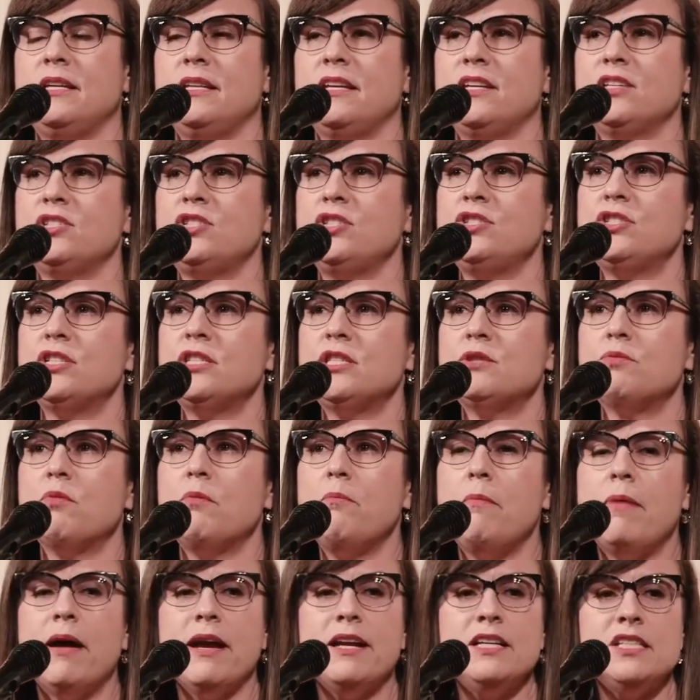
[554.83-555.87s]
Like, she just
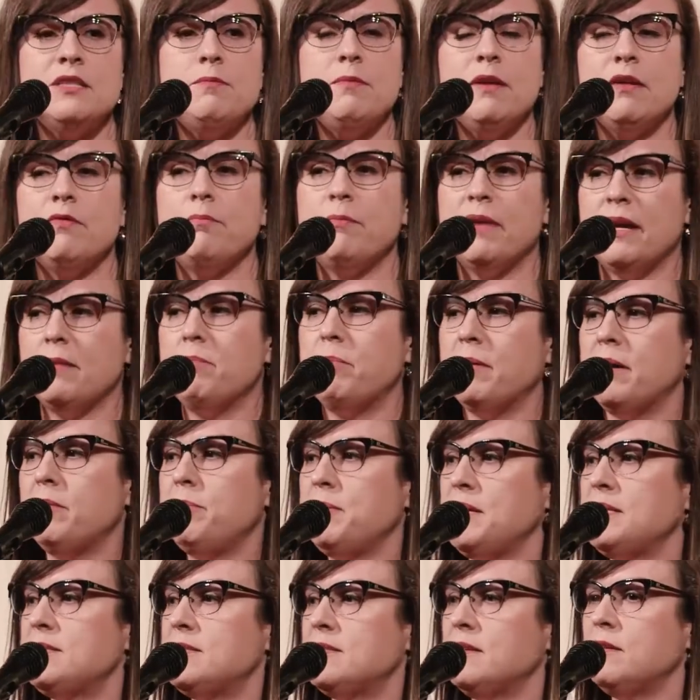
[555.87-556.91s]
reminds me of my
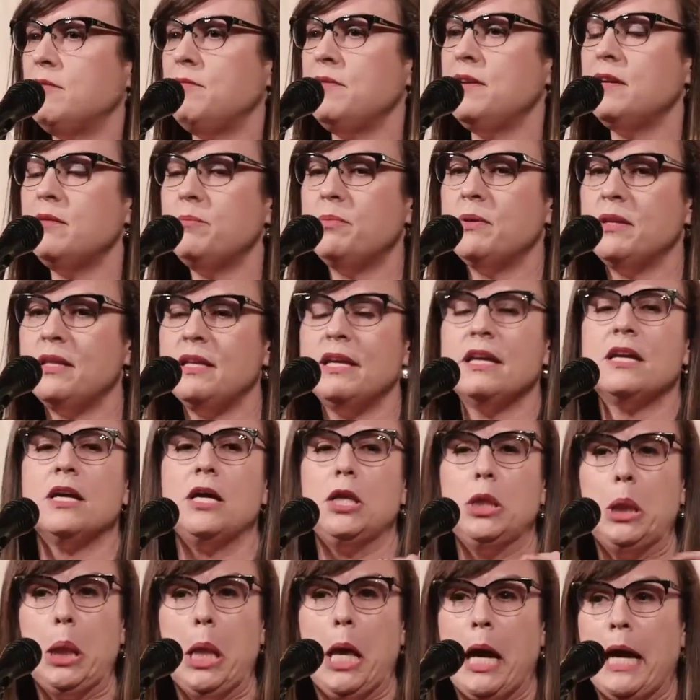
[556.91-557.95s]
bubby Sylvia, but like a
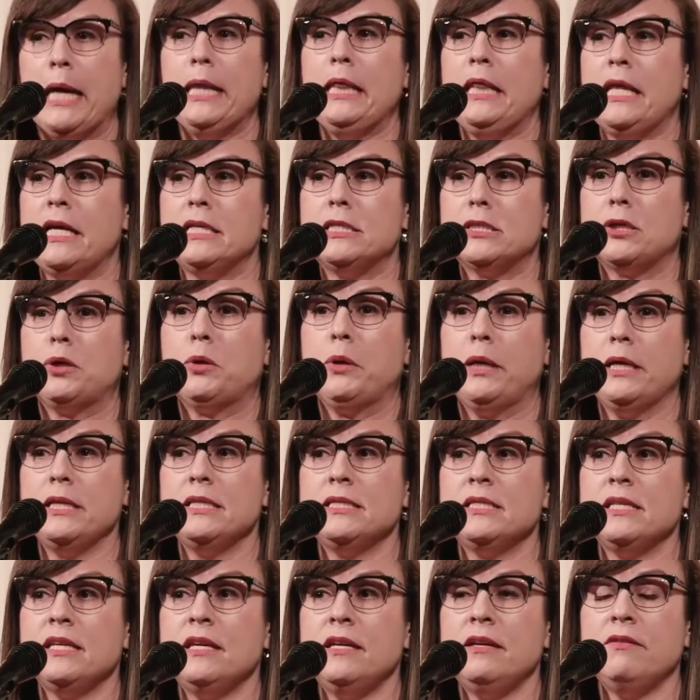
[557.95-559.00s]
lot less
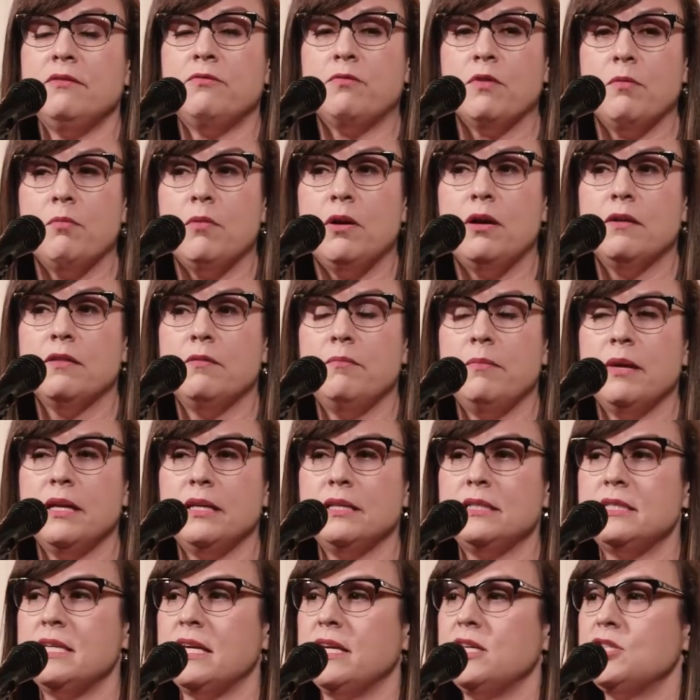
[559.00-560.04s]
crazy from all the
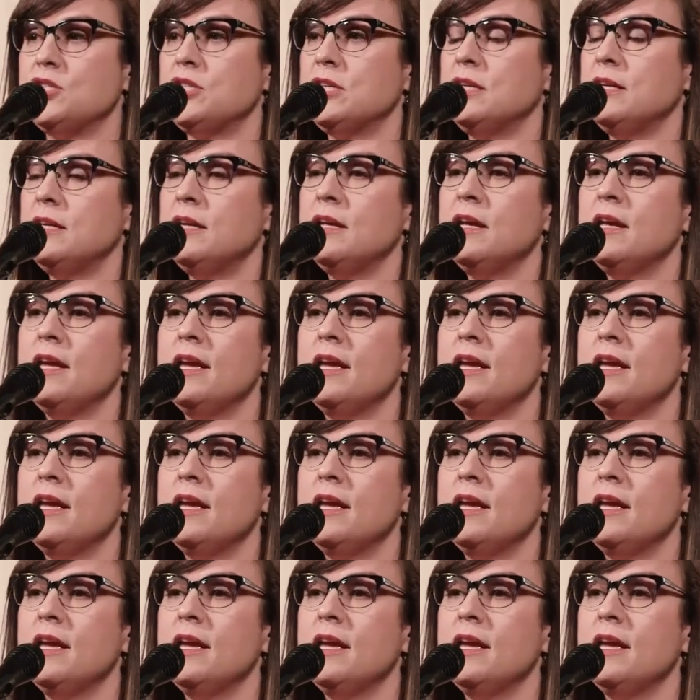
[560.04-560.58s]
meditation.